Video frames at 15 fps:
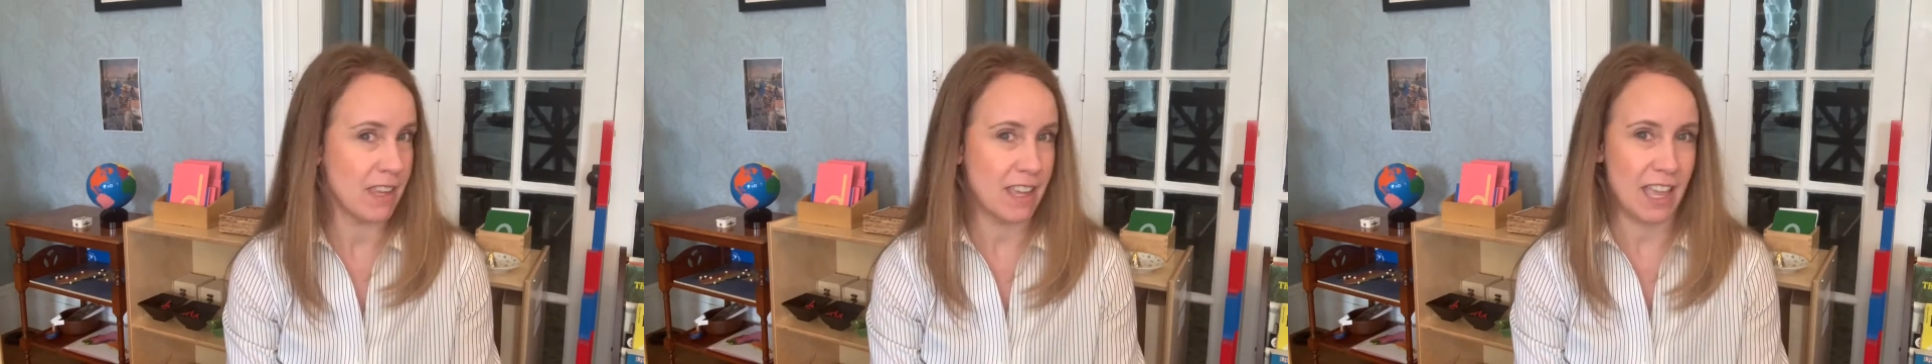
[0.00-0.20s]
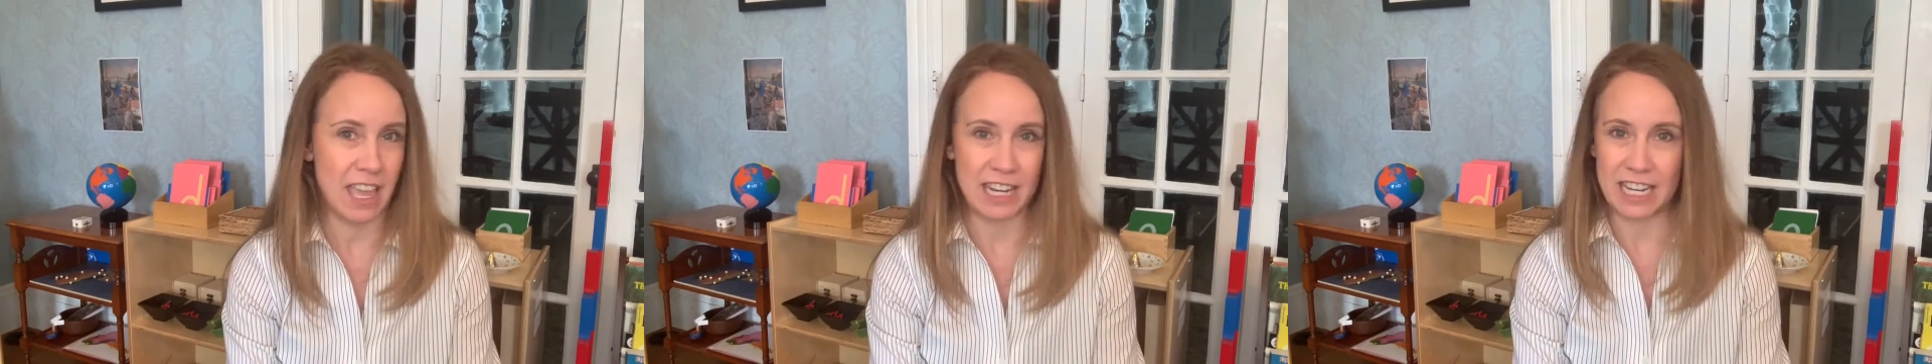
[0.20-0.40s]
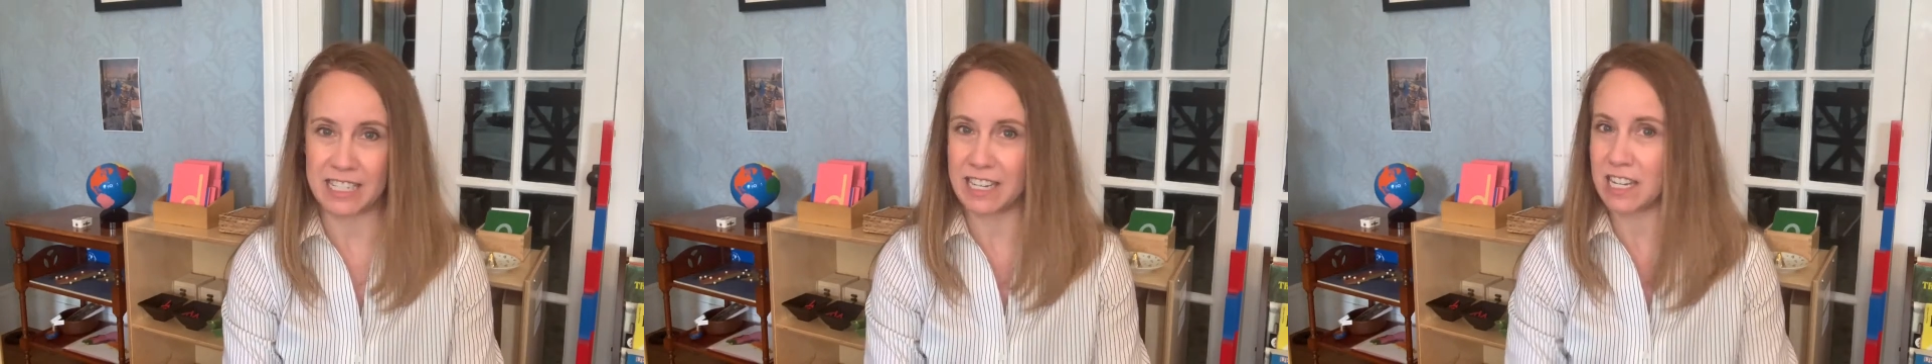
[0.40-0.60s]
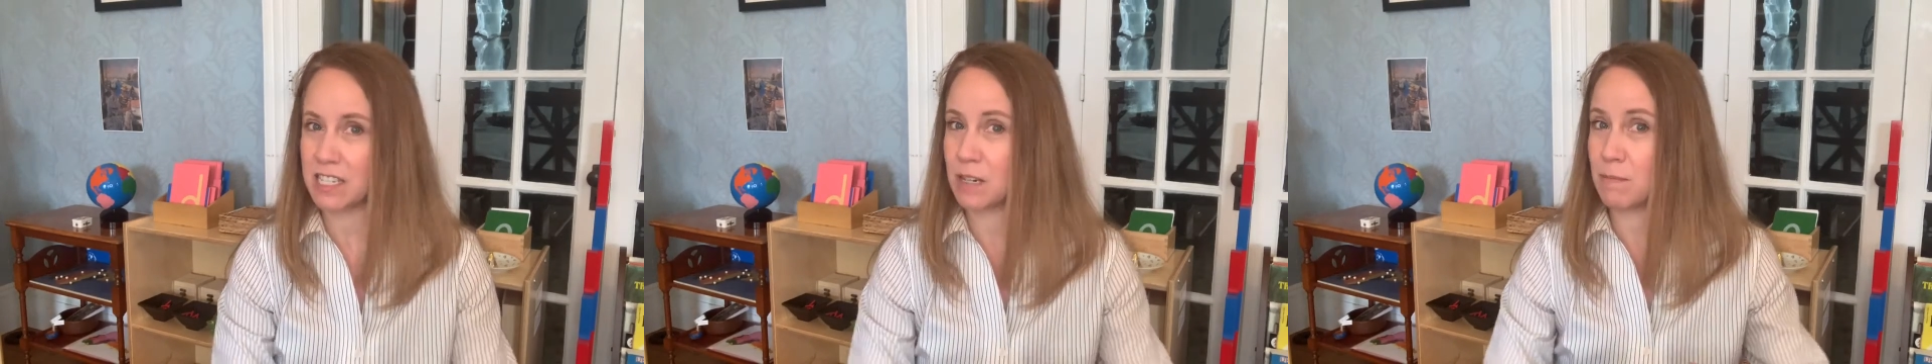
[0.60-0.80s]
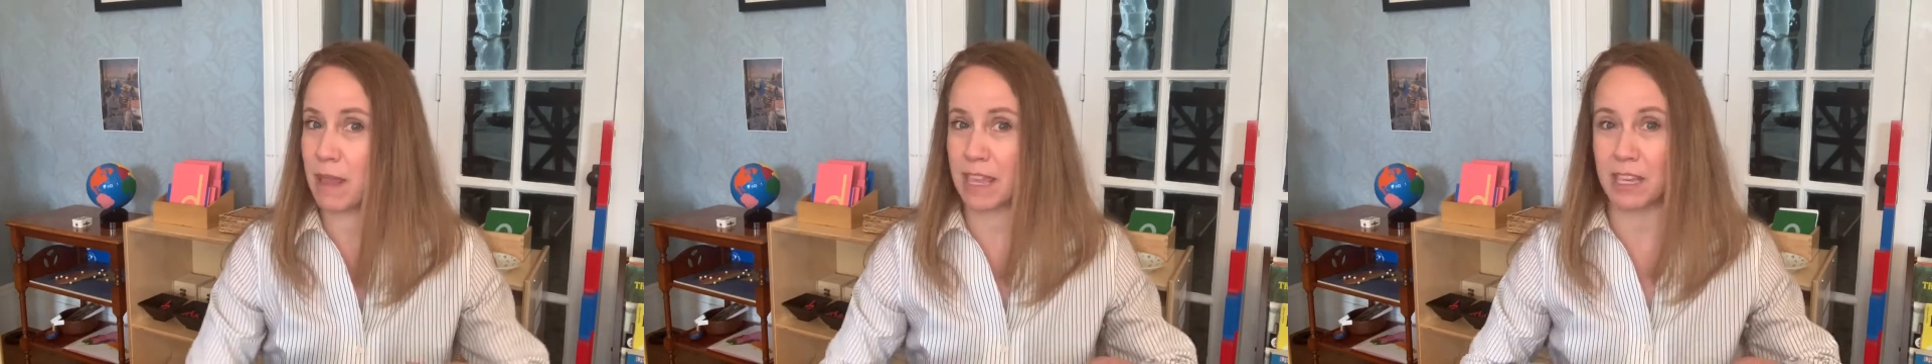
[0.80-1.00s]
And it
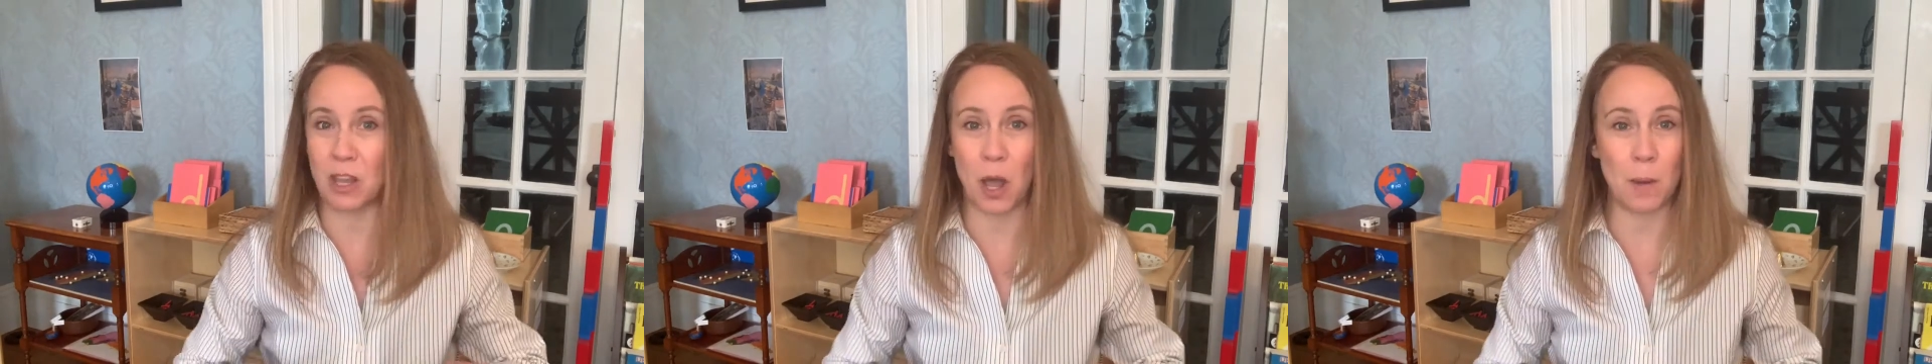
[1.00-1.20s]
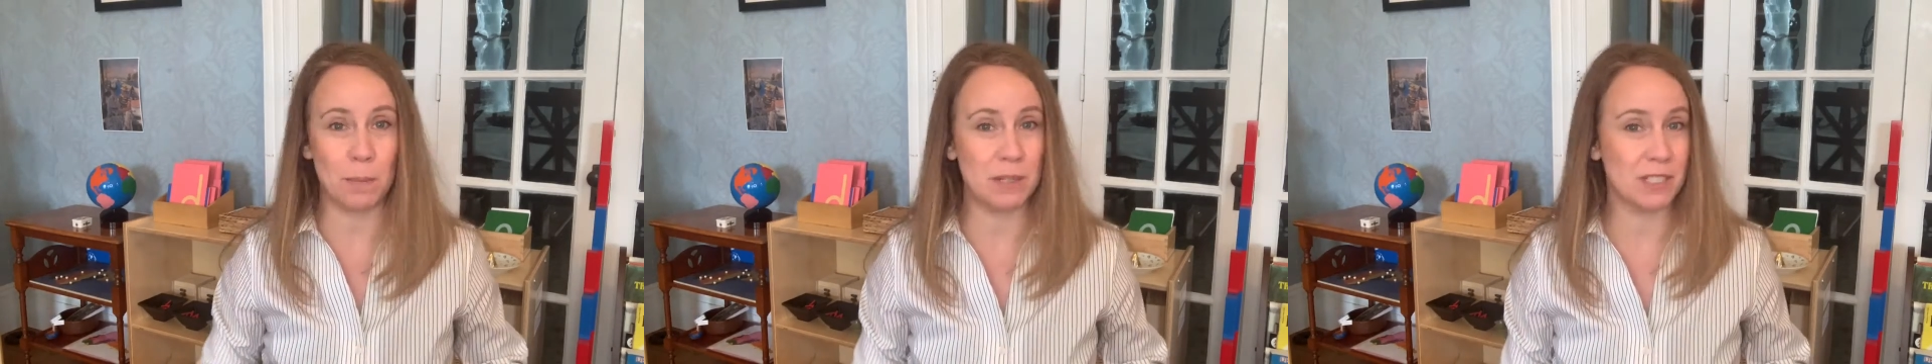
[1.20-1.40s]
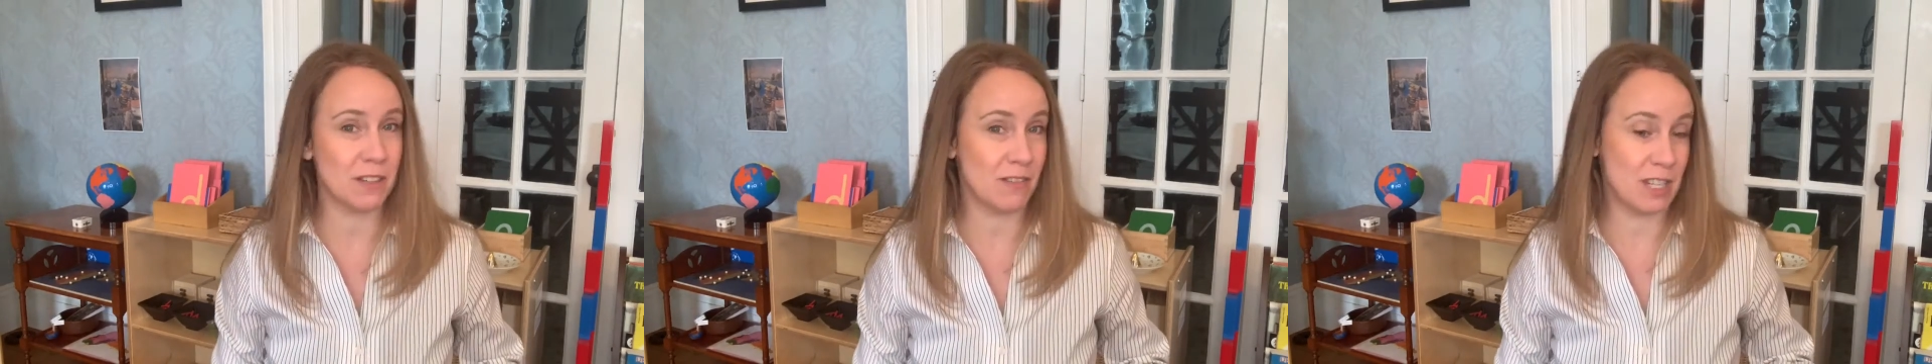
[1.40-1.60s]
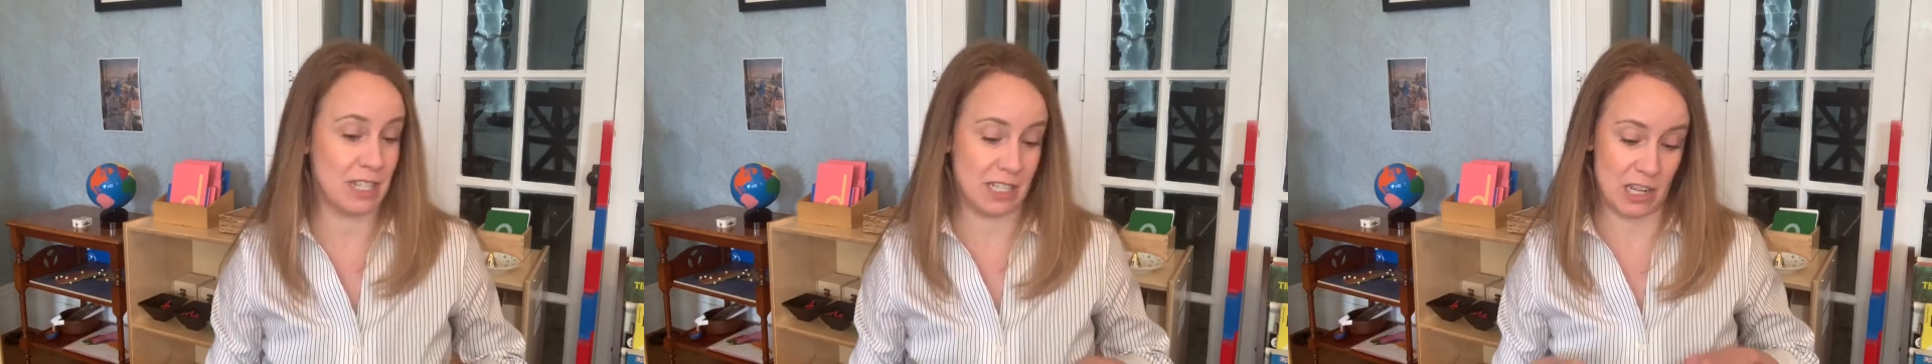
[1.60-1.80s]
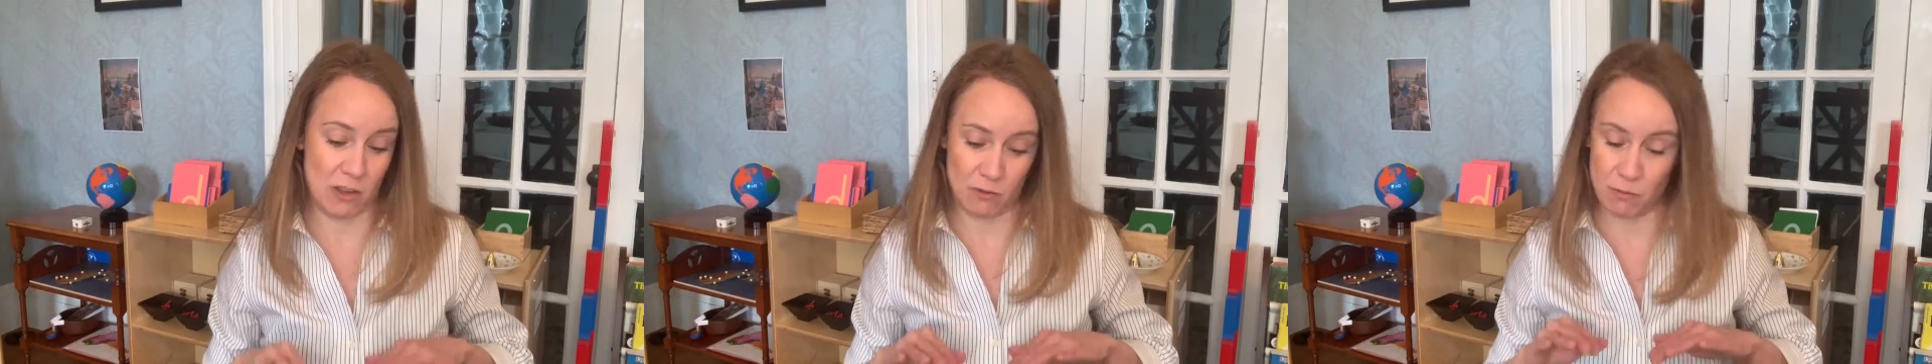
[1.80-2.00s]
doesn't make copies of itself